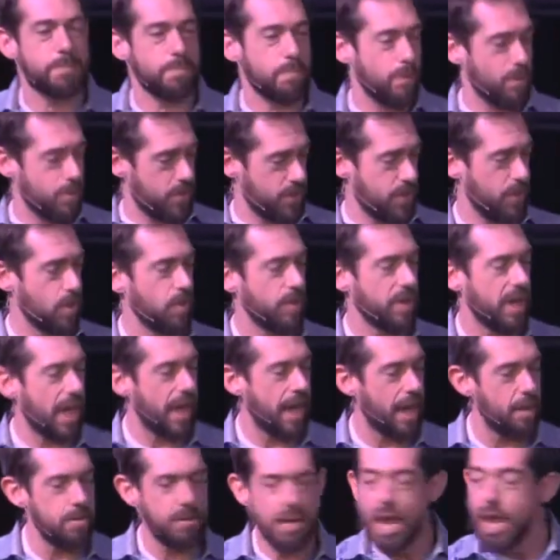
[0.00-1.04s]
personal
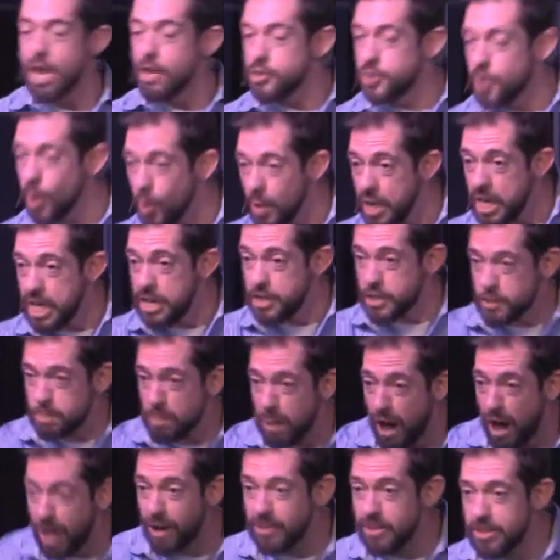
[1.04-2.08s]
gain. So each
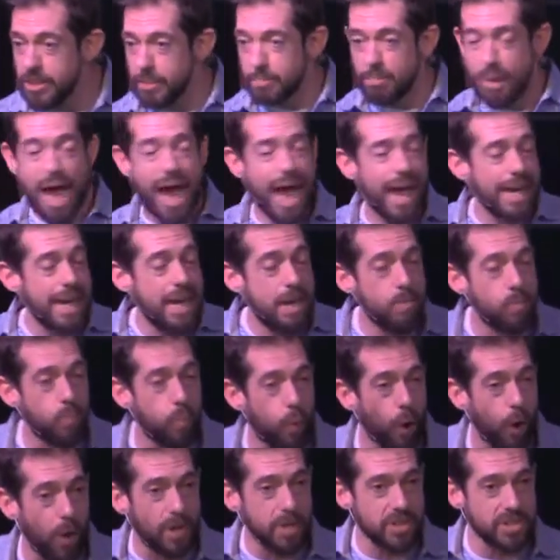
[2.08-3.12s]
part of the body
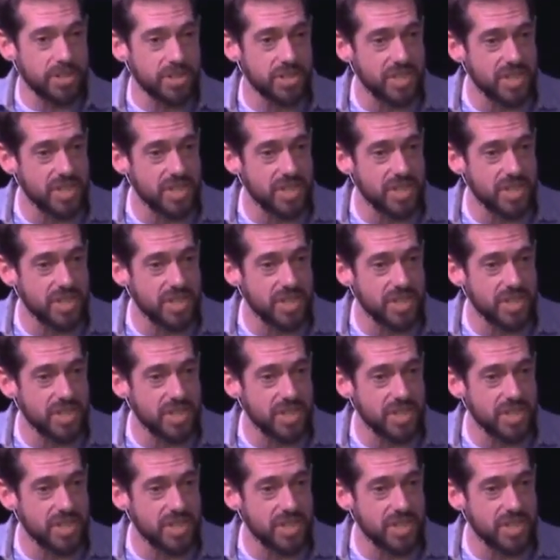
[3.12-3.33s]
works